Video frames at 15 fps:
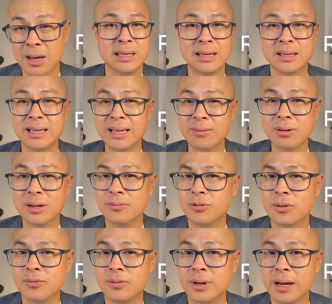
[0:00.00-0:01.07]
And even if
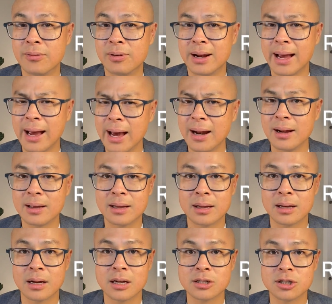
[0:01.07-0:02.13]
you've never had a
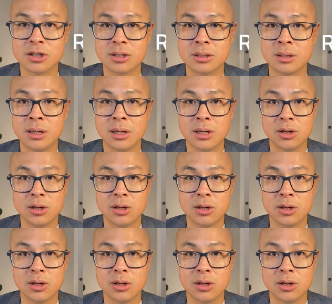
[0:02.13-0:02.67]
concussion,